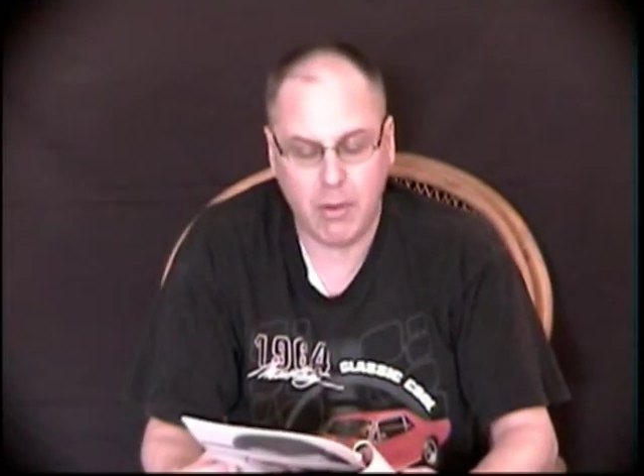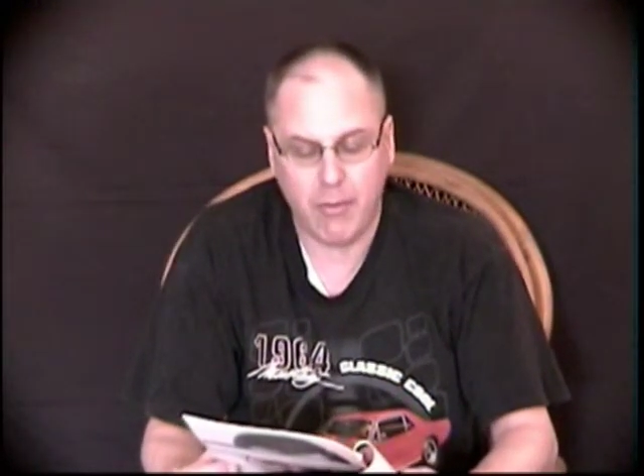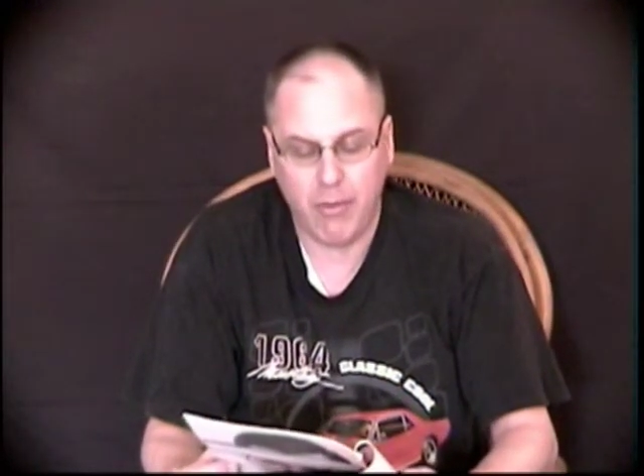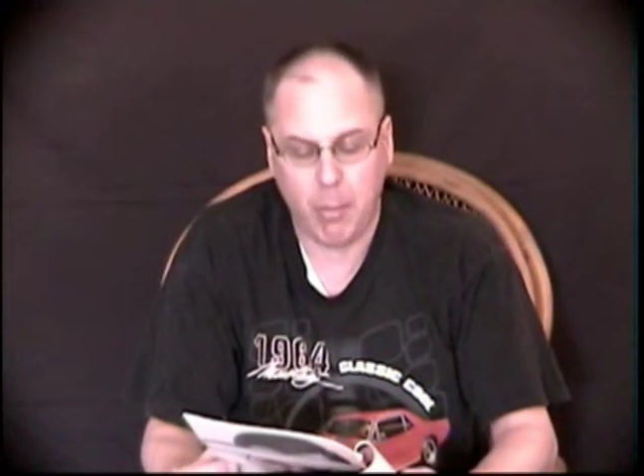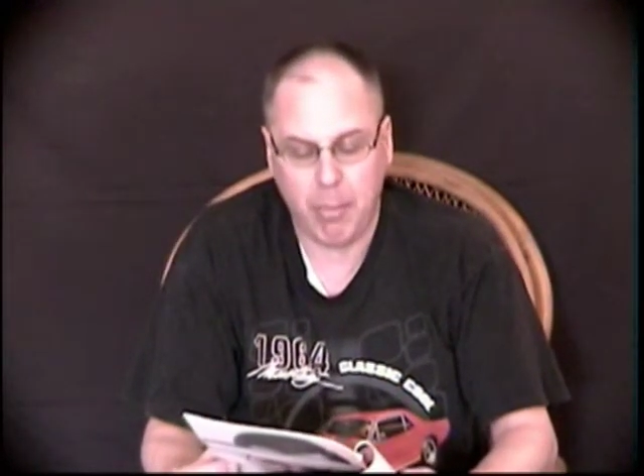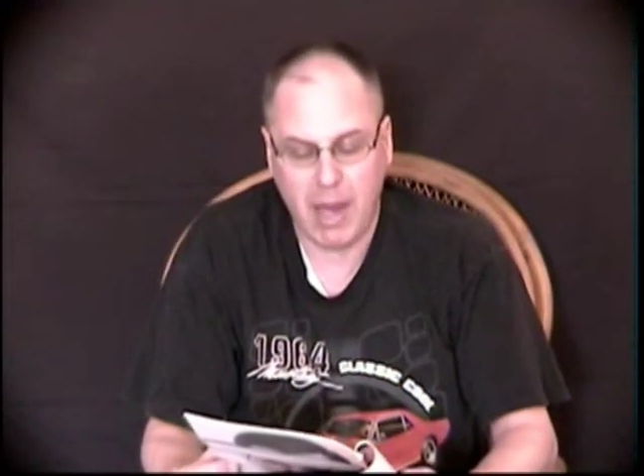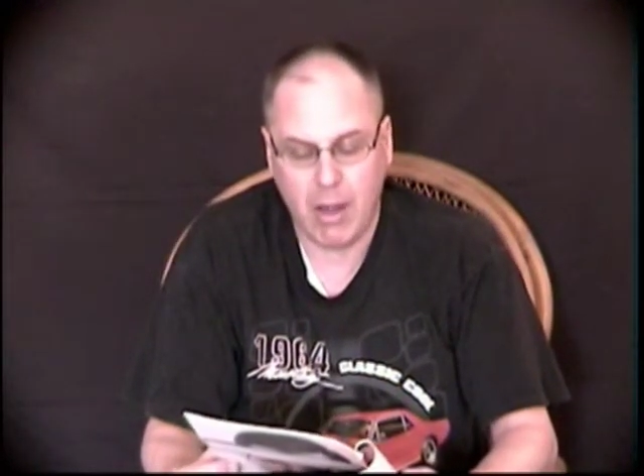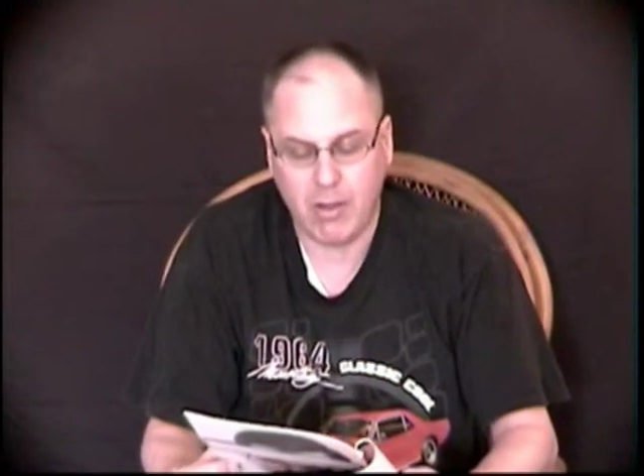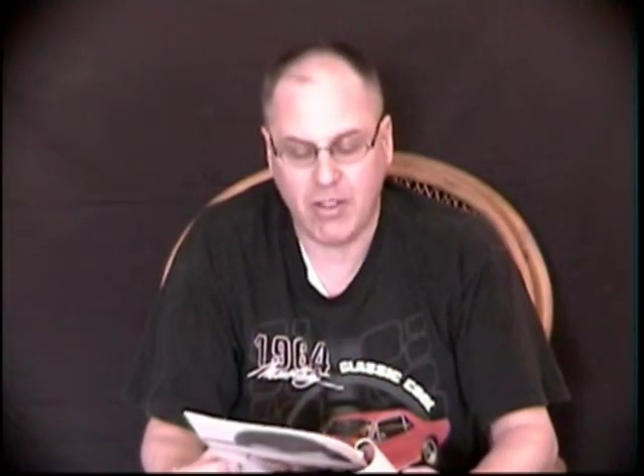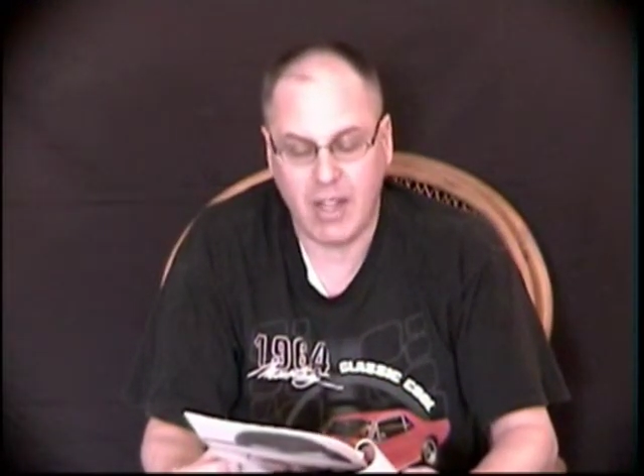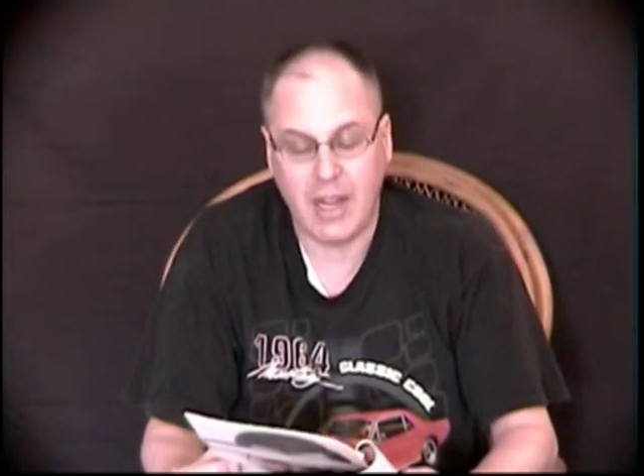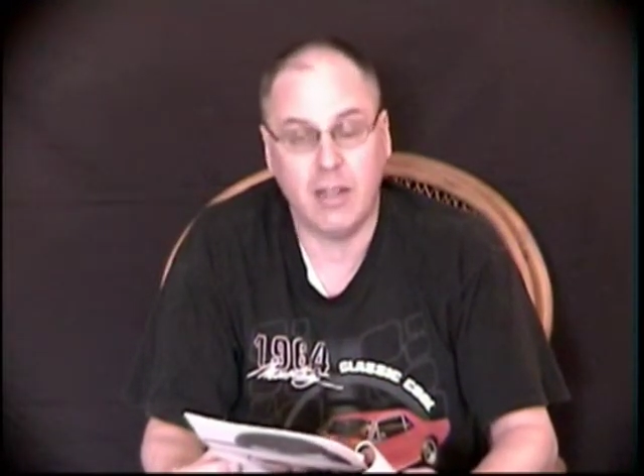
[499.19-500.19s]
of their
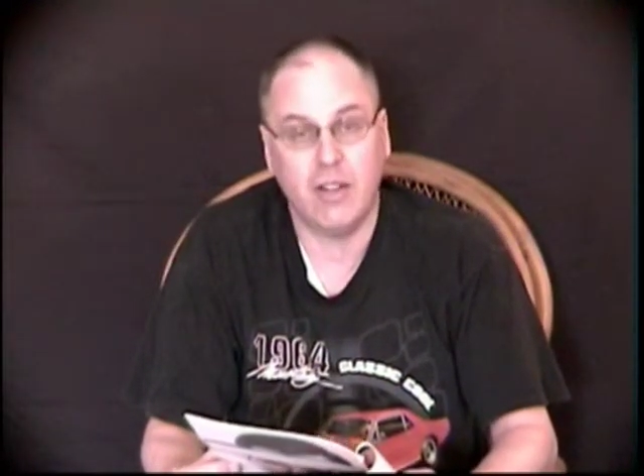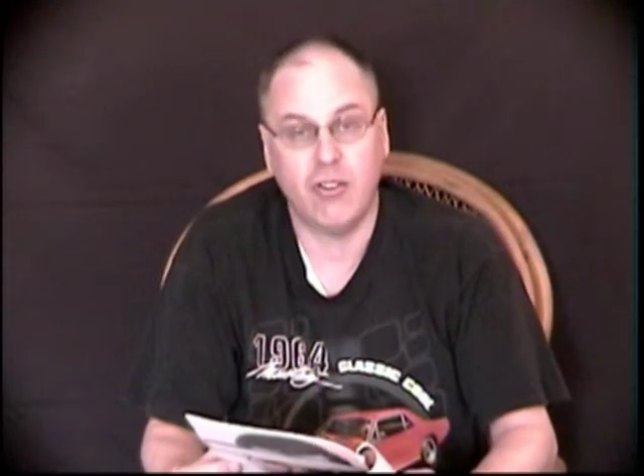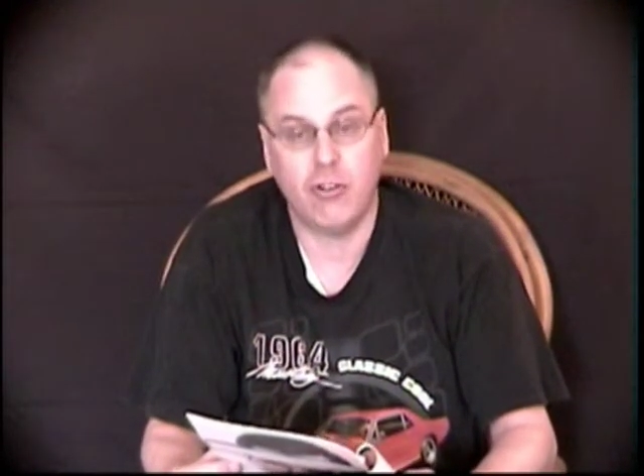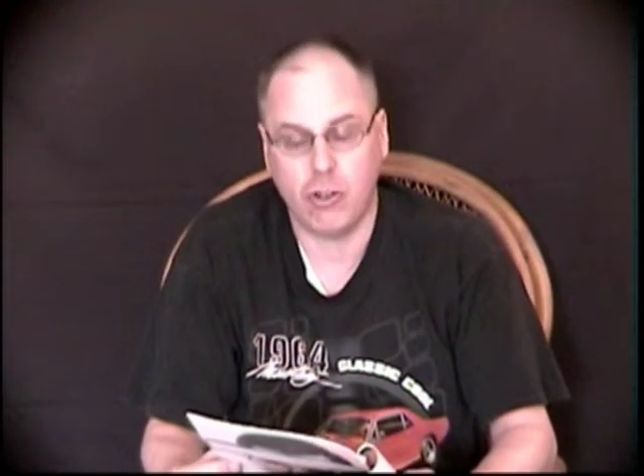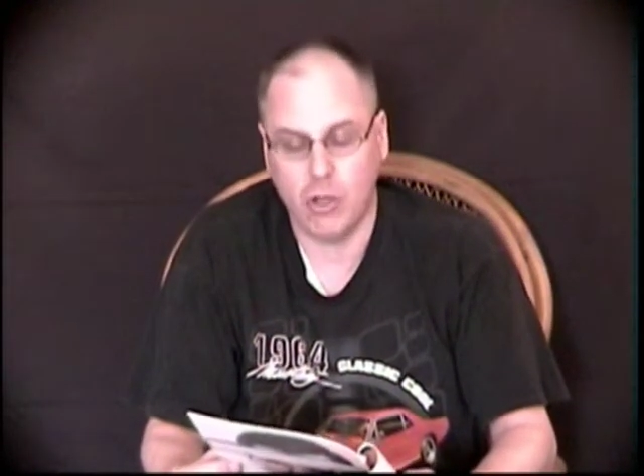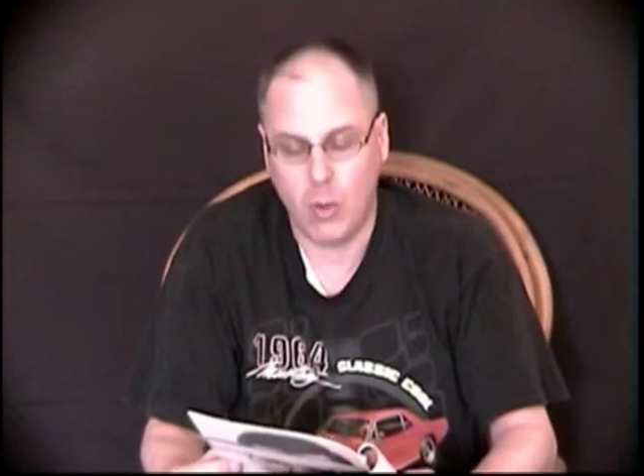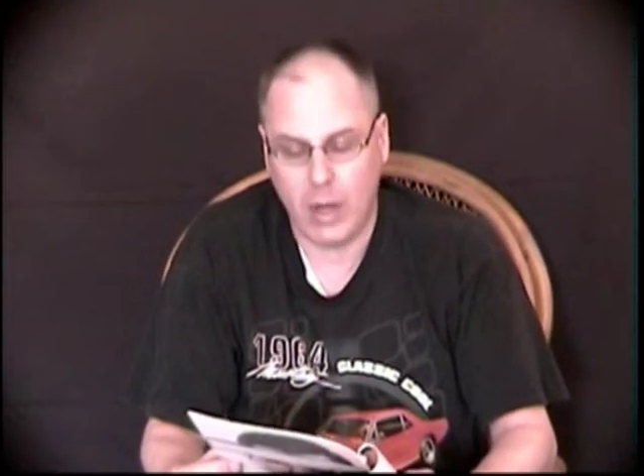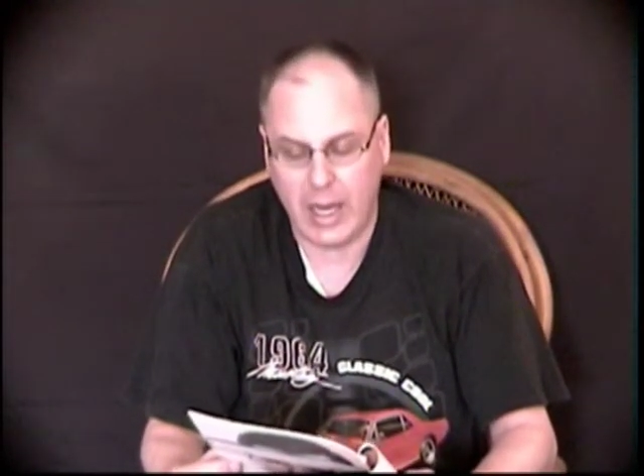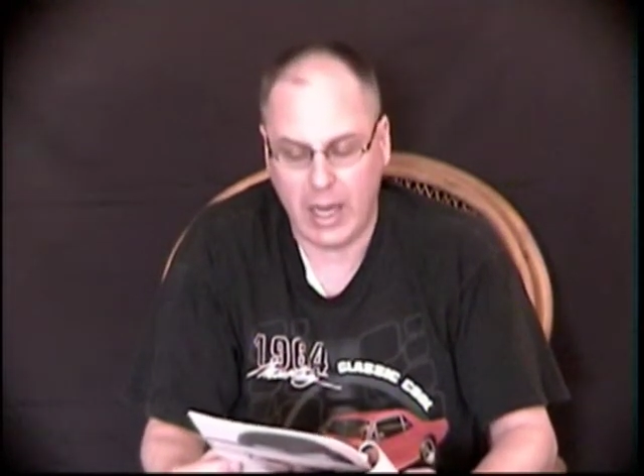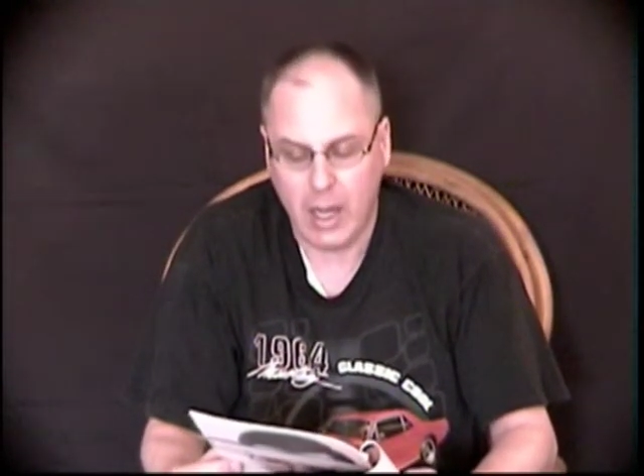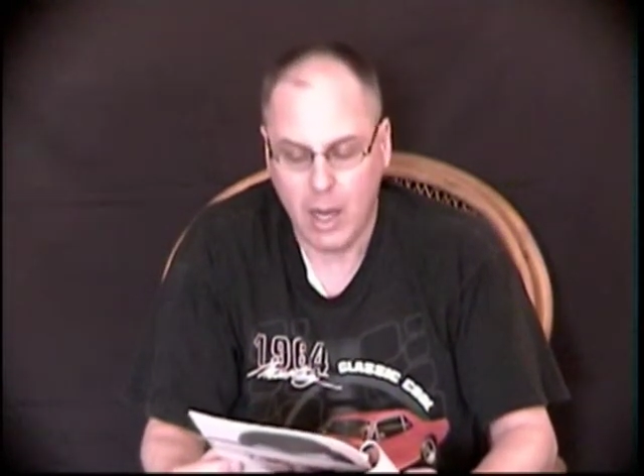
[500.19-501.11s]
parents' endless chewing,